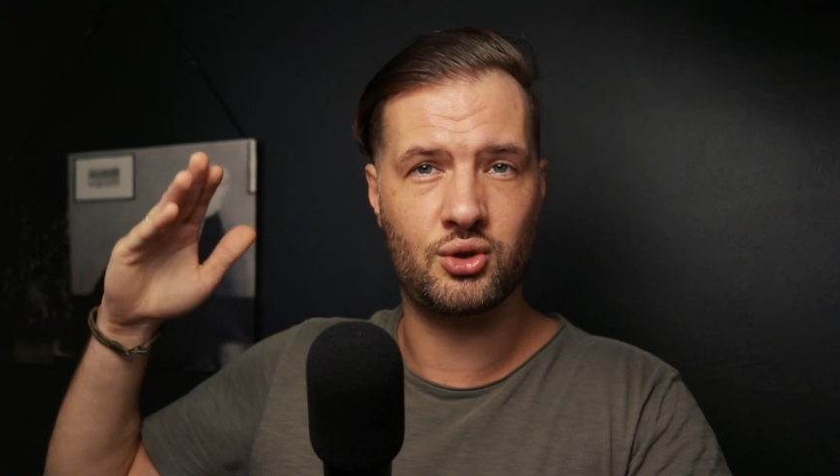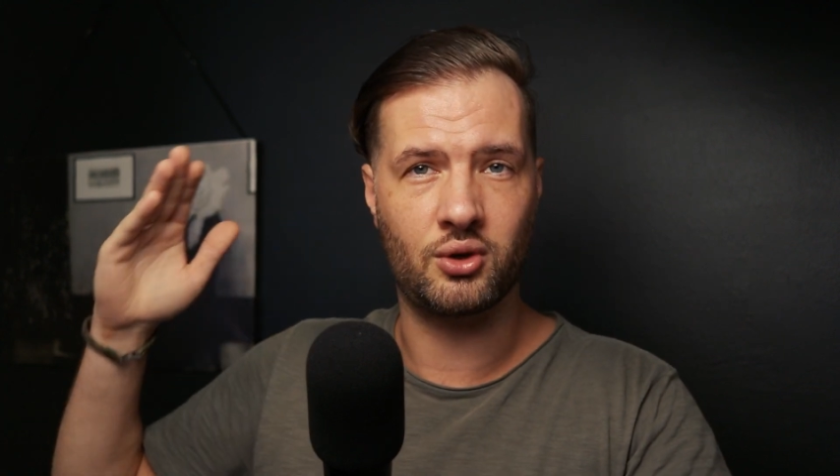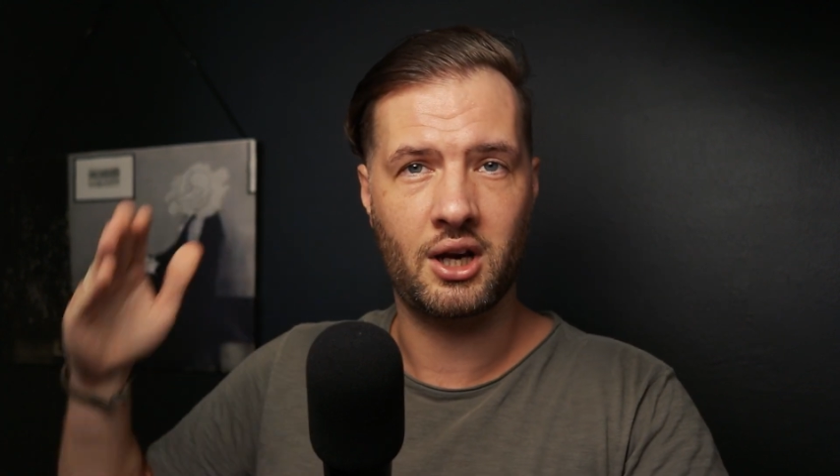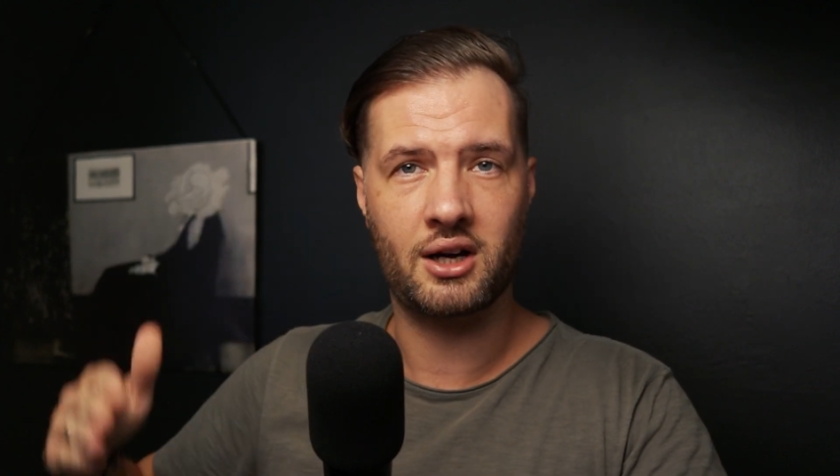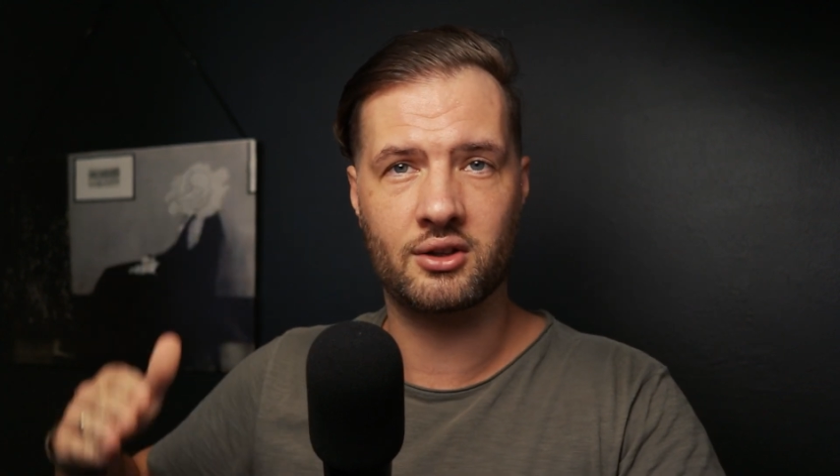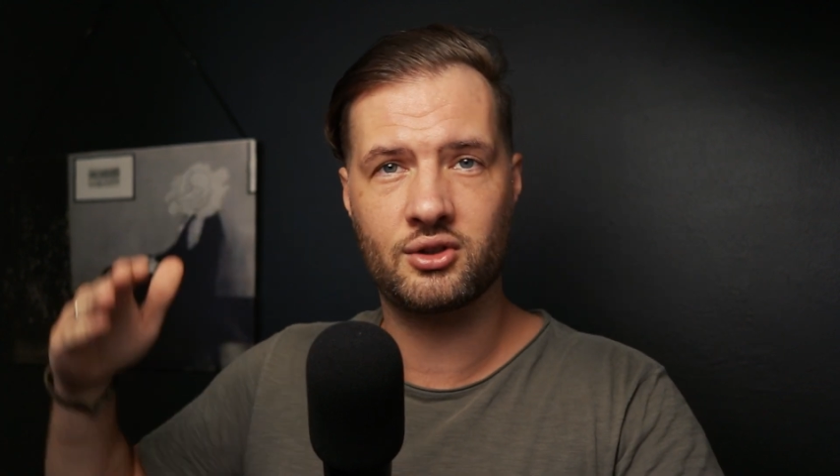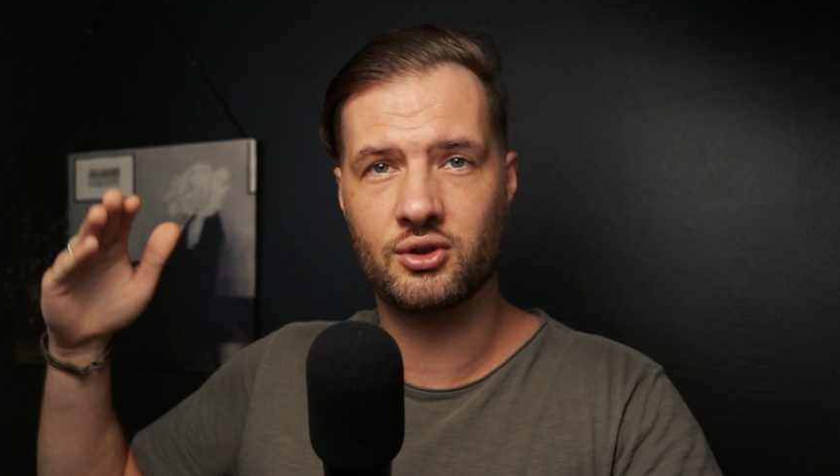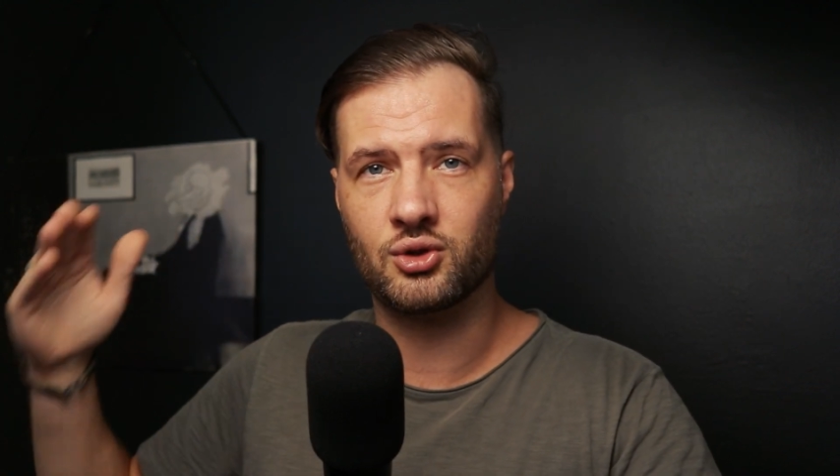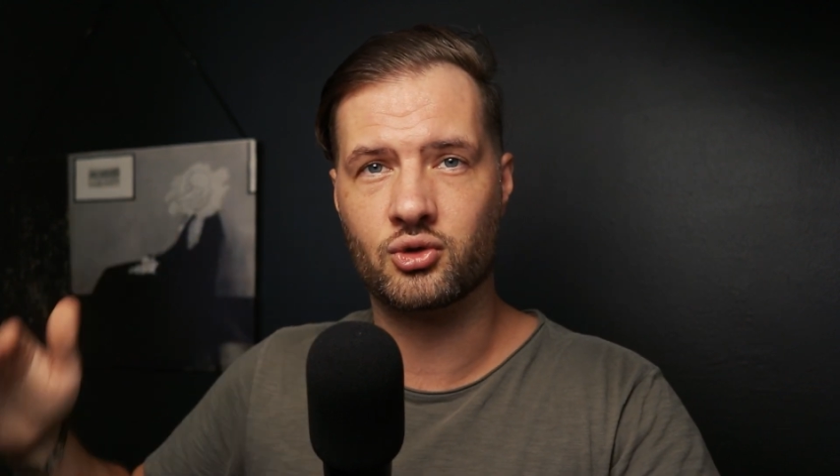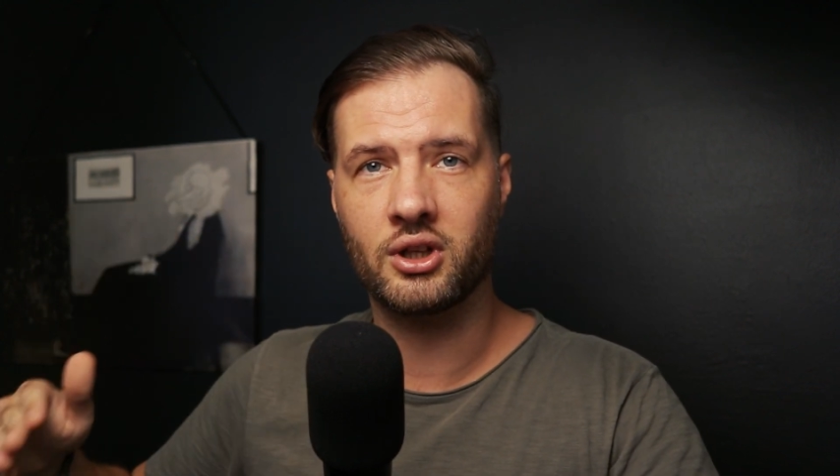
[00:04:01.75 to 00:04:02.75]
to
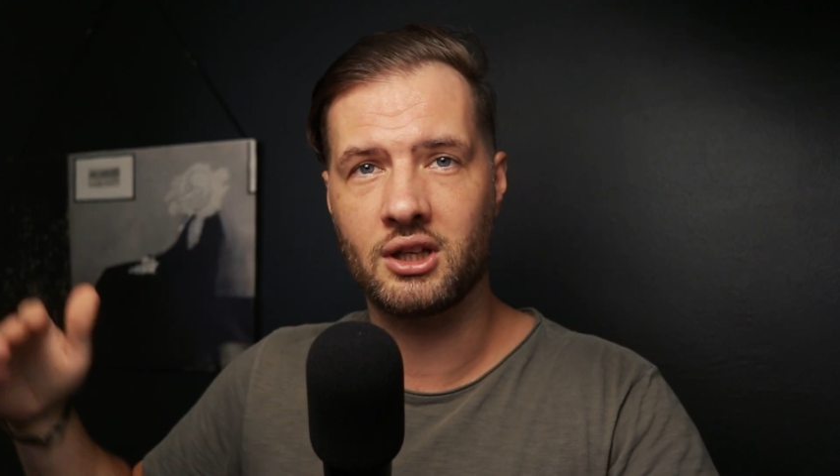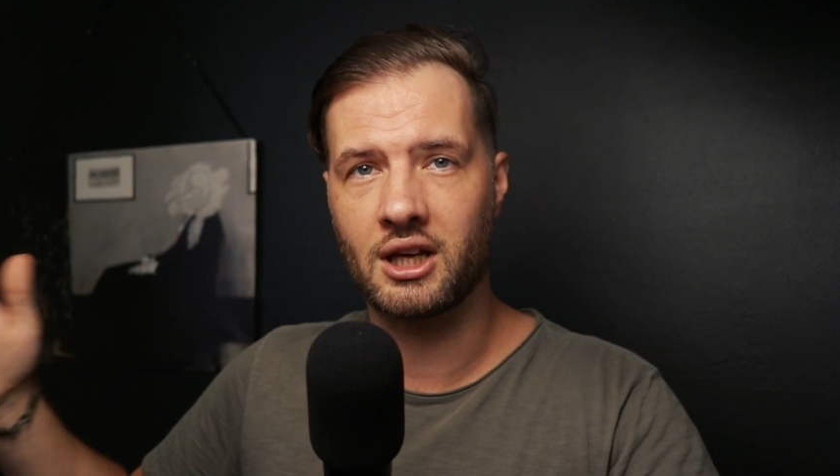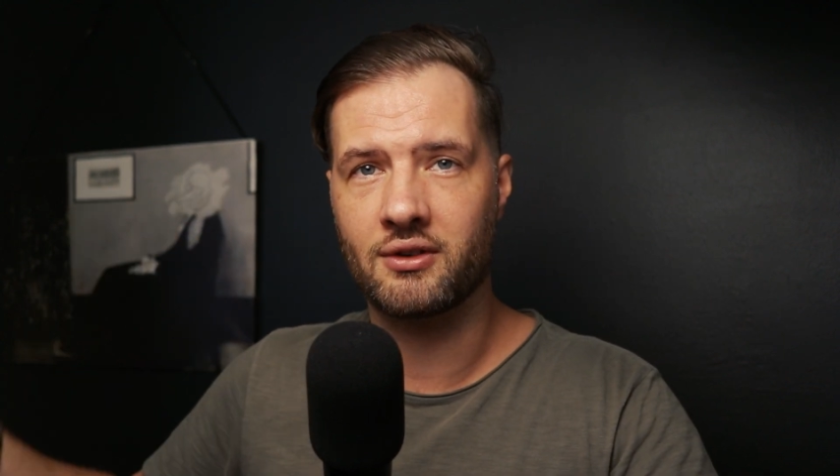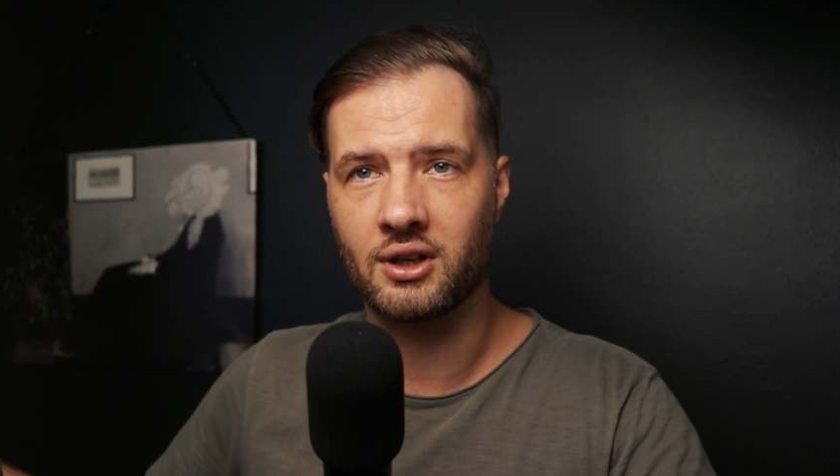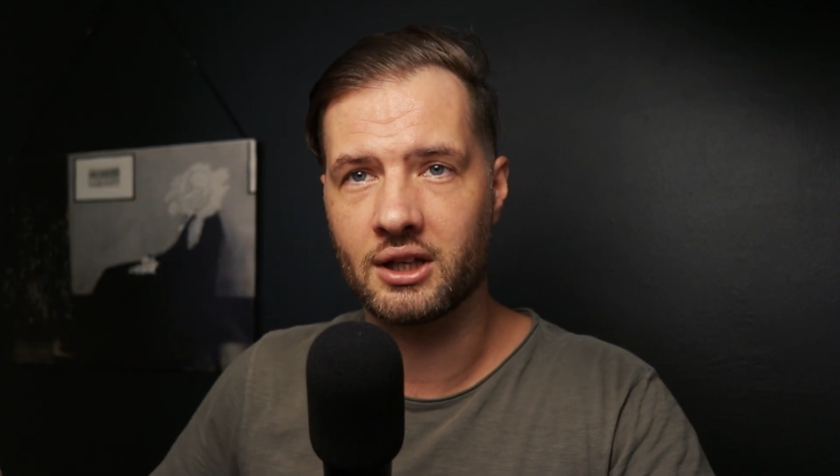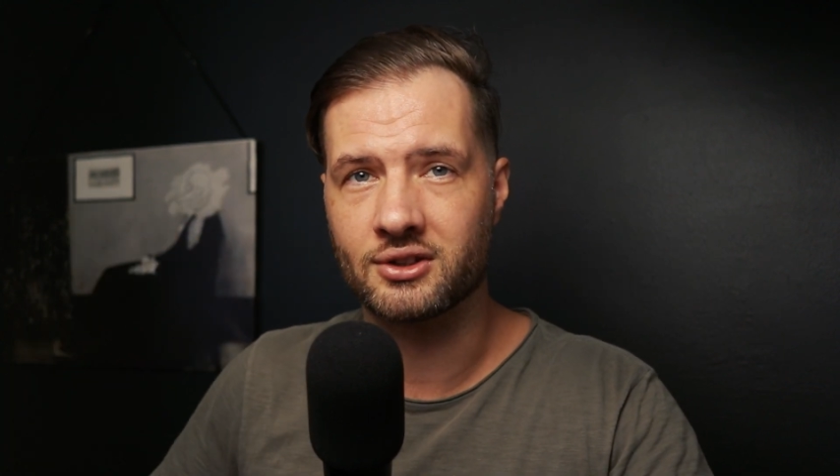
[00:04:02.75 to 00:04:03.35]
character to rigging everything